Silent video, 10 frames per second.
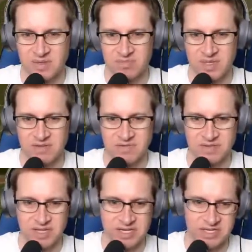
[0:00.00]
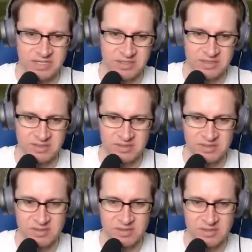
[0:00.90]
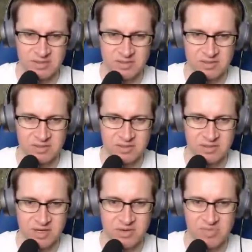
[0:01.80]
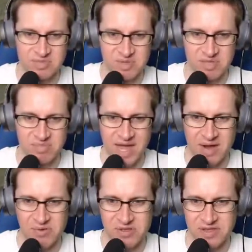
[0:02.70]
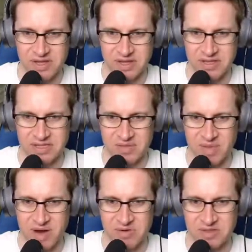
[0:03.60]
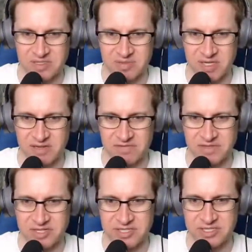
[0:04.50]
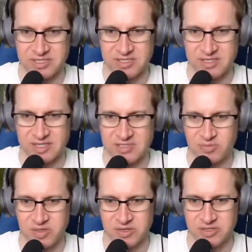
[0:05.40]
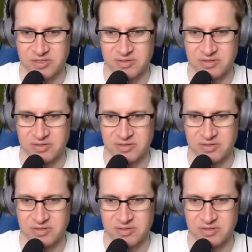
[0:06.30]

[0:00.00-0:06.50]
being flooded? Oh, it must be the power thing. I think the power thing's getting flooded. That's weird.